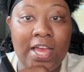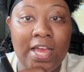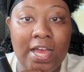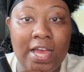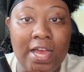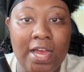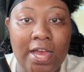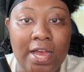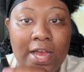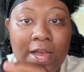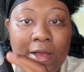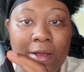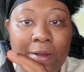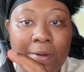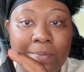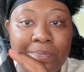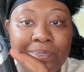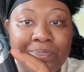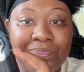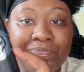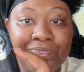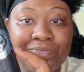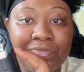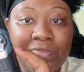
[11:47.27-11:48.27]

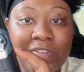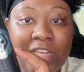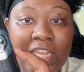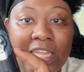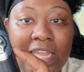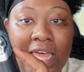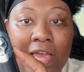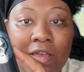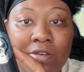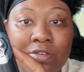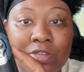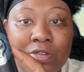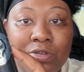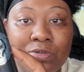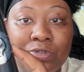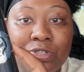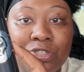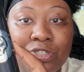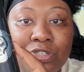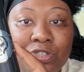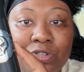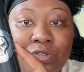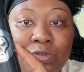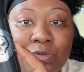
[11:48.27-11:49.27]
allow you
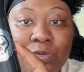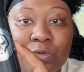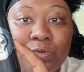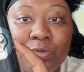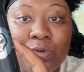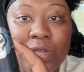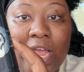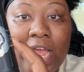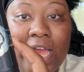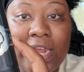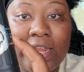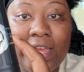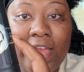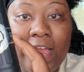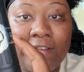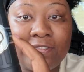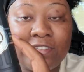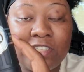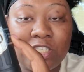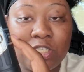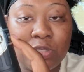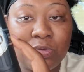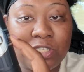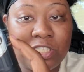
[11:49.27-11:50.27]
to kind of
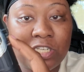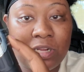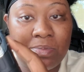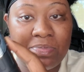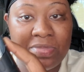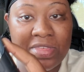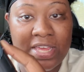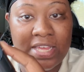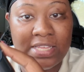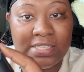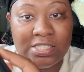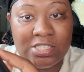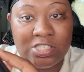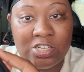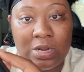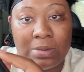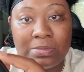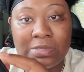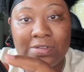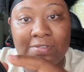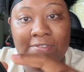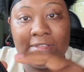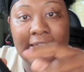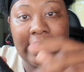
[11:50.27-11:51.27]
have to switch up things in
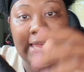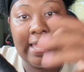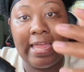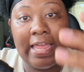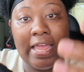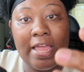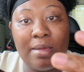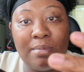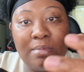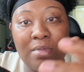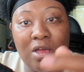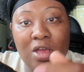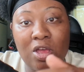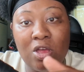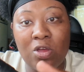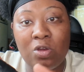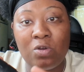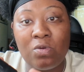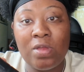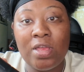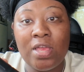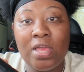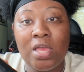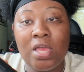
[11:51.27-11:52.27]
terms of like
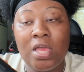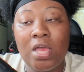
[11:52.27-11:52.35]
ammo,